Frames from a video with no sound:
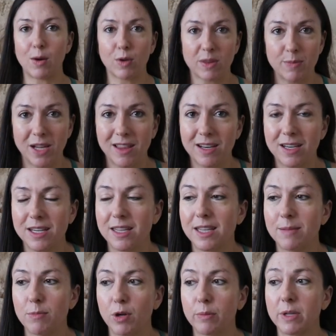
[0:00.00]
with me the,
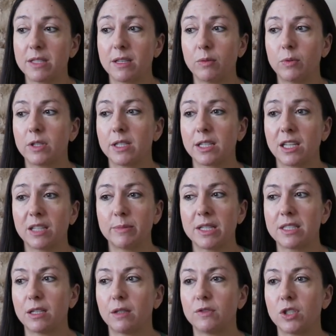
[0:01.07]
the moments I wanted to kill
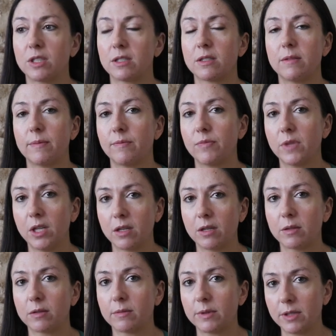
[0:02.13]
myself, just, you
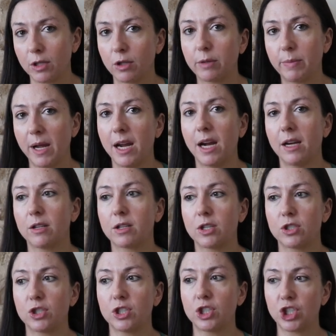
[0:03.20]
know, her pain
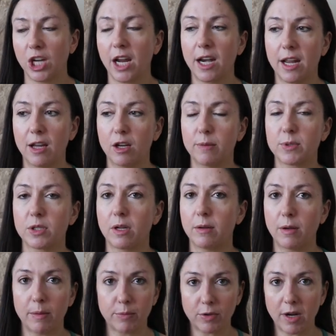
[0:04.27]
because she, she can't help.
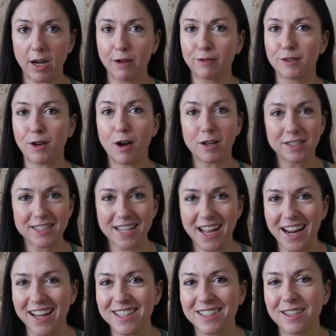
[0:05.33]
So I'm praying for all
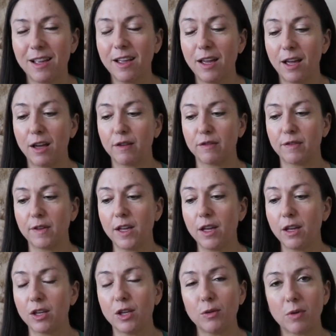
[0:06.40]
sides of
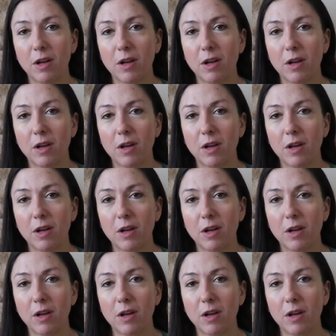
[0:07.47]
you